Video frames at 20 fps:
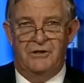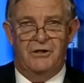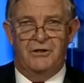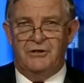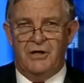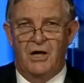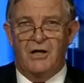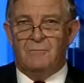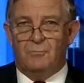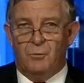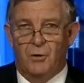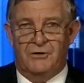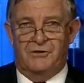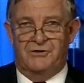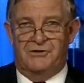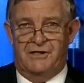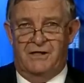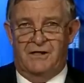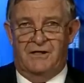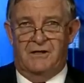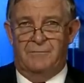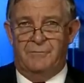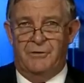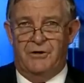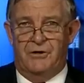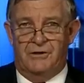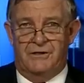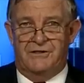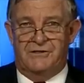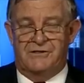You don't want to see
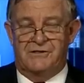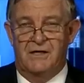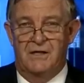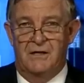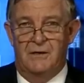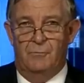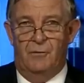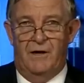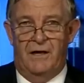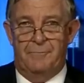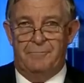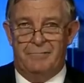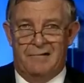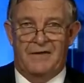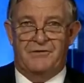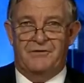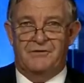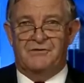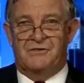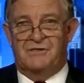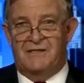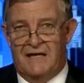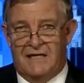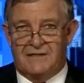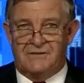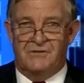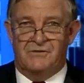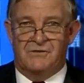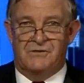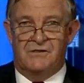communities where brothers,
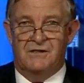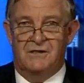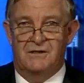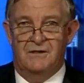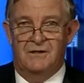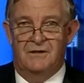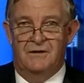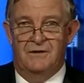cousins...